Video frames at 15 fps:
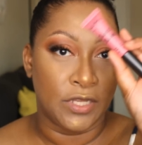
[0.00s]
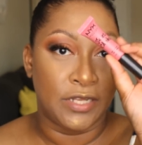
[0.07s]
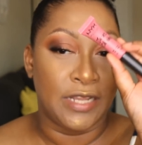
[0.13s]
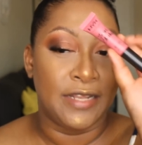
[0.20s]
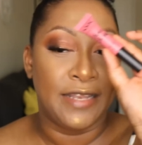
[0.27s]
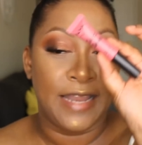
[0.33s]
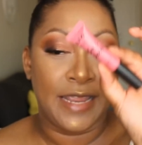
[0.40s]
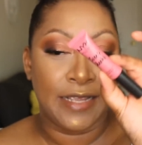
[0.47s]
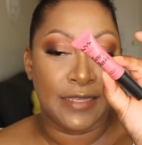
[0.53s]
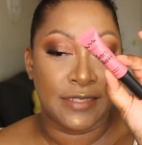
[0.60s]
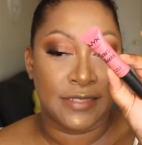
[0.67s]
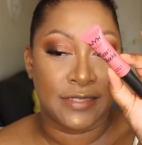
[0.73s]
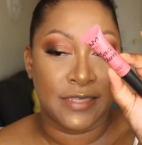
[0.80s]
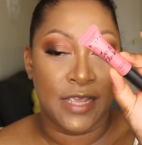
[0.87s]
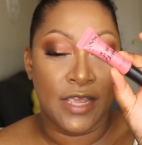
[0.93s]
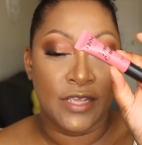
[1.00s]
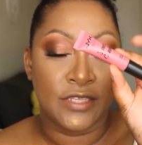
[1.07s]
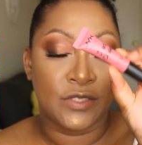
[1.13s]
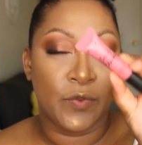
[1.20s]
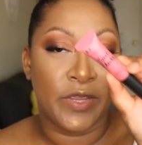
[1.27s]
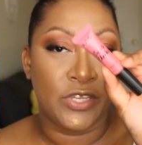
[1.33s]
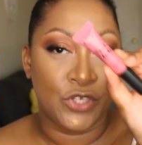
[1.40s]
the NYX
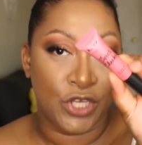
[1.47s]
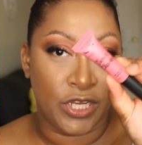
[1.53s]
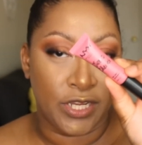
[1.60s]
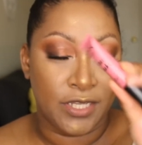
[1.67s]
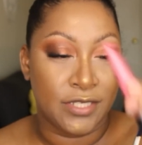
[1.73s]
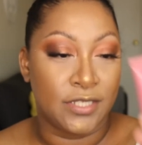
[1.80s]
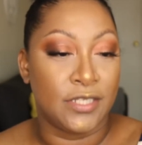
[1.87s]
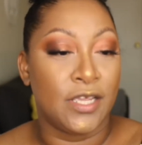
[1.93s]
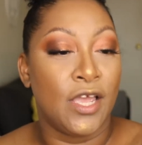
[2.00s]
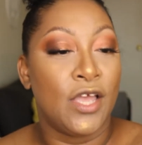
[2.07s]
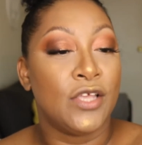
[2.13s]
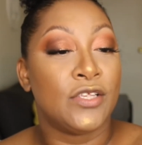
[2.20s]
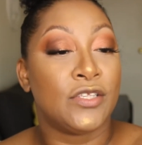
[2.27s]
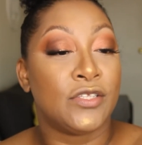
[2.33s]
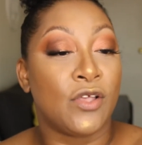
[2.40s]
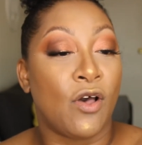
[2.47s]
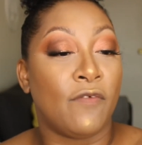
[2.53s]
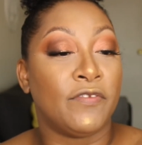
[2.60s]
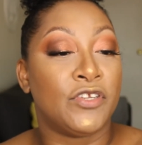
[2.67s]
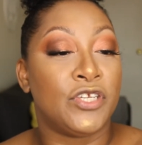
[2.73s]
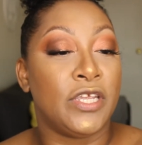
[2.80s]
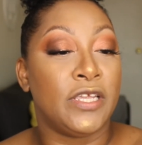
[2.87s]
Sweet Cheeks
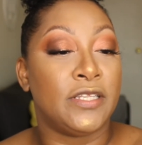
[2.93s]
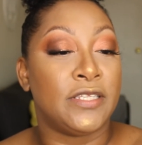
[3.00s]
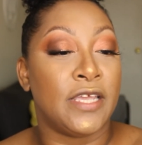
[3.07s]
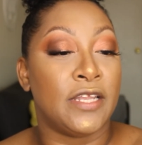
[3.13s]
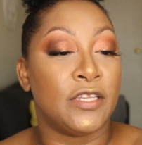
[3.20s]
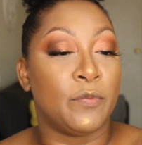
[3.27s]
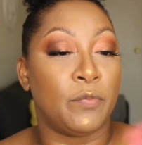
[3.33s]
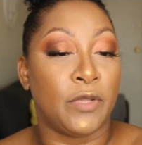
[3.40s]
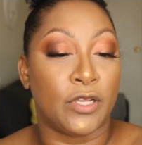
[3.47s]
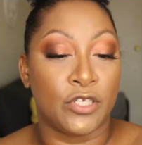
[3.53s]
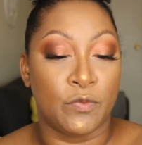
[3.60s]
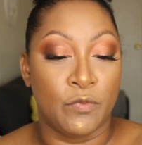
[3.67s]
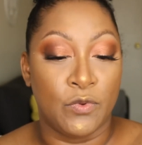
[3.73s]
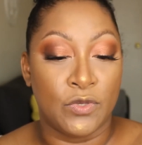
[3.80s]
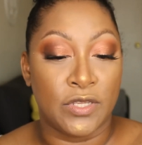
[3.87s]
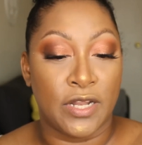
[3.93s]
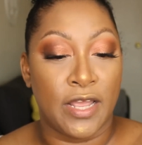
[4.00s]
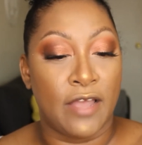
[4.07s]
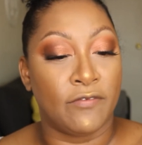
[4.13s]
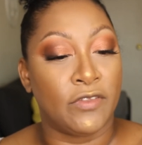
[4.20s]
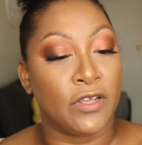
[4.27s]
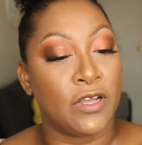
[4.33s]
Soft Cheek Tint Blush Mousse, and I
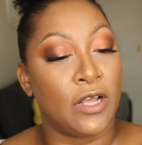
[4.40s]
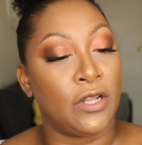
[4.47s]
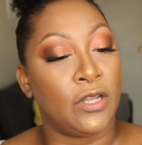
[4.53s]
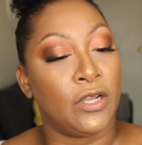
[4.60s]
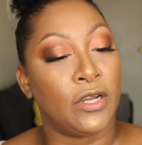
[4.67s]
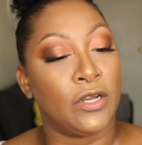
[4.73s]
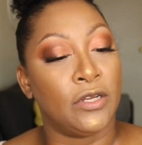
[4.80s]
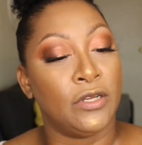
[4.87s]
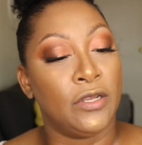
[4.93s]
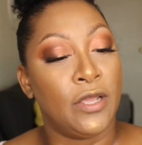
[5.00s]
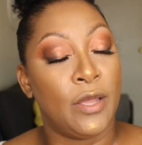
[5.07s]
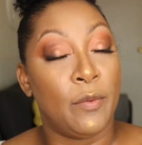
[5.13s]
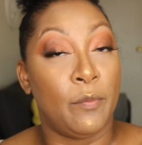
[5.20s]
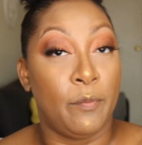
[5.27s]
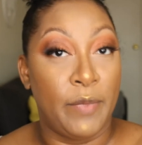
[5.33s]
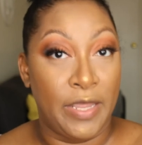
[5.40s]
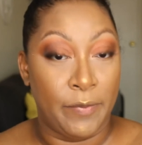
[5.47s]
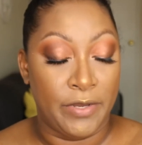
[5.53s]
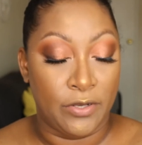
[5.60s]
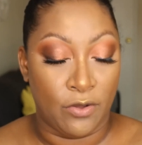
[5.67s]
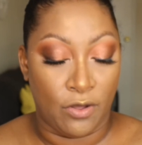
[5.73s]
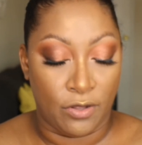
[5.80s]
have the color
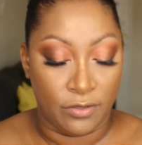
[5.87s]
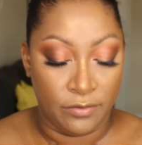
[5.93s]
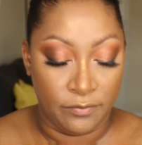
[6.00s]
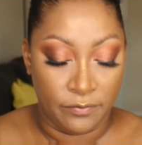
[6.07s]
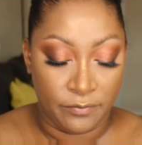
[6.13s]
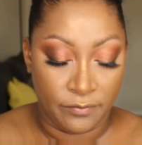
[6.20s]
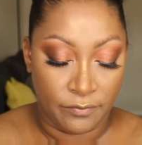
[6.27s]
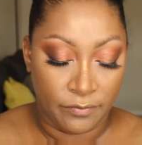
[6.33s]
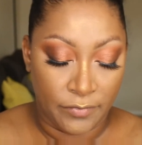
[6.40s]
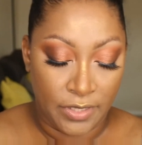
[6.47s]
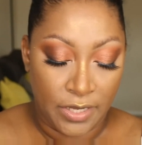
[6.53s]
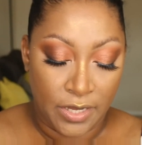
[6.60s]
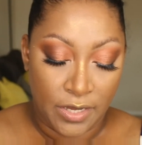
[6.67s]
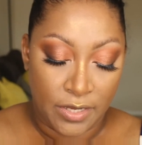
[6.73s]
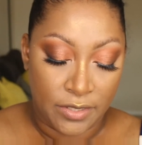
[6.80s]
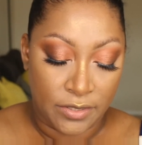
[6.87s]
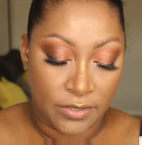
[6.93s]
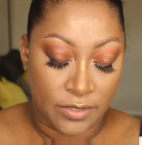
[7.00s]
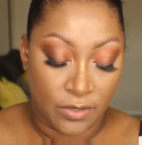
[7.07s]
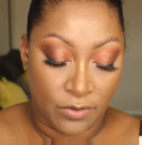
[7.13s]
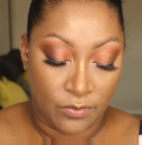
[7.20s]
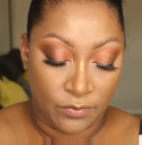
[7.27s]
Baby Doll.
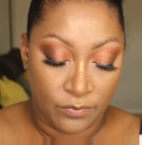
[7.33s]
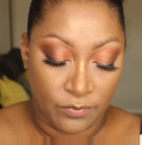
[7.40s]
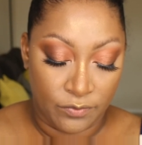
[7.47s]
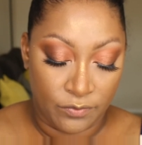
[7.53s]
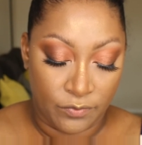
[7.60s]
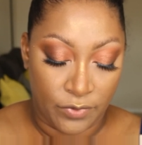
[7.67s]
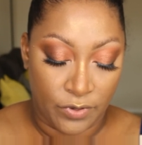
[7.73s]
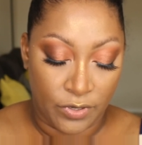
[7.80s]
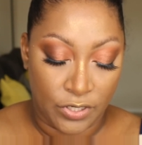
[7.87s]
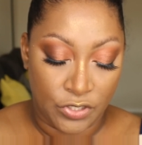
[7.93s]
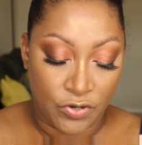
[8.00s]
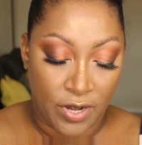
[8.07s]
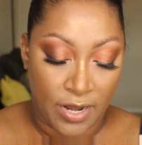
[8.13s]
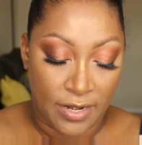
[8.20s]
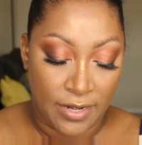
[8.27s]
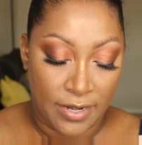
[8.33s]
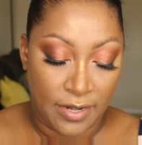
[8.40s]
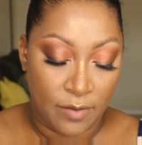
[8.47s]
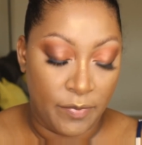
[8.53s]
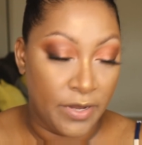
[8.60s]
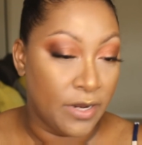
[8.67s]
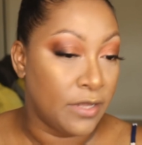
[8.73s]
So we're gonna try a
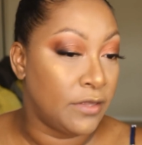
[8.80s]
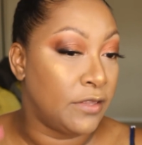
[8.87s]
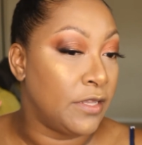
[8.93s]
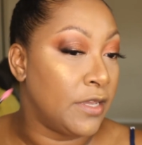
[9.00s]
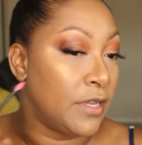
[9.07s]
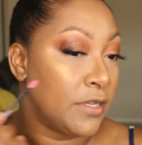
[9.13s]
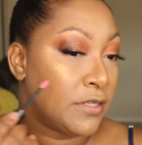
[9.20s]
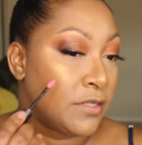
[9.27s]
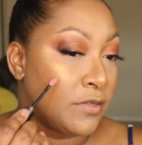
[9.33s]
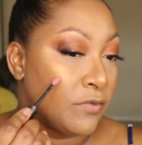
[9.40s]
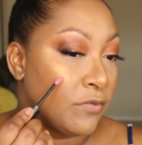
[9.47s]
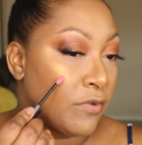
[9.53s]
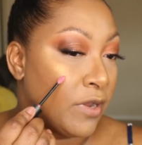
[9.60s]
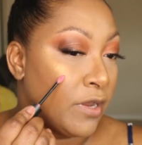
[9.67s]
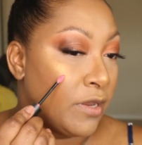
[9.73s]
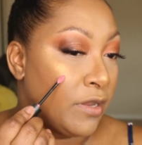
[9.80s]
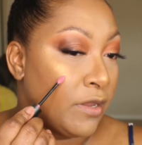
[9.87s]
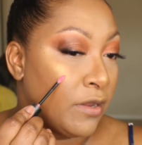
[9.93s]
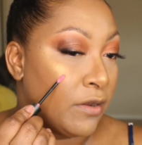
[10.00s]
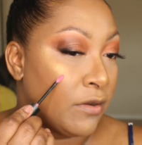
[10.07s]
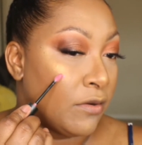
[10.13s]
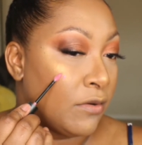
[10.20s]
little bit of this right
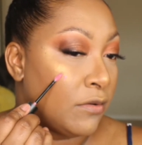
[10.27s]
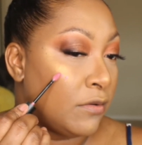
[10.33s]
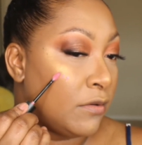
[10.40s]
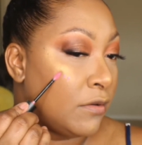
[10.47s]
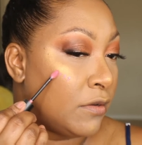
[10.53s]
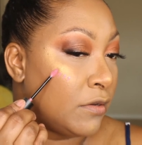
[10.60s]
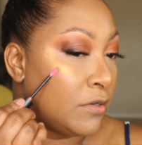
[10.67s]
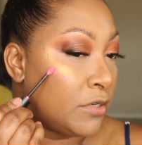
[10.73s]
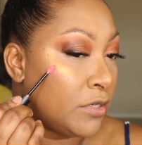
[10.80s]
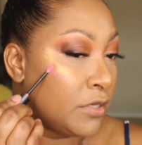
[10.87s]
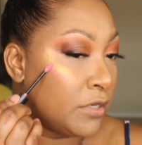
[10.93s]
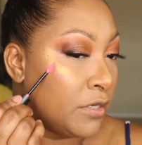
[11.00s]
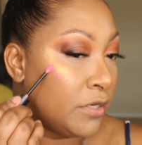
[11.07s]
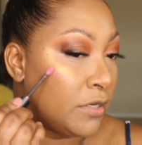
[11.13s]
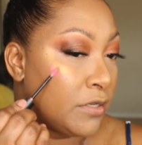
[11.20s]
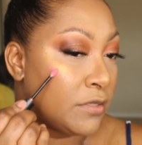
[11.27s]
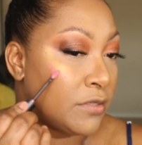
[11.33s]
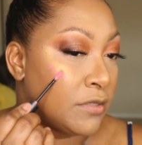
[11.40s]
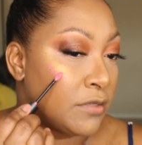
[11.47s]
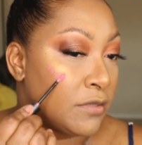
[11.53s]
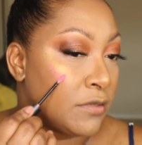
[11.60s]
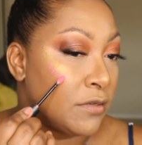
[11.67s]
here on the
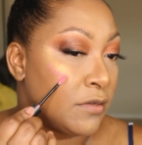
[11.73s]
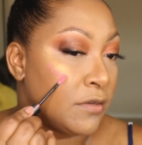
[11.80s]
cheeks.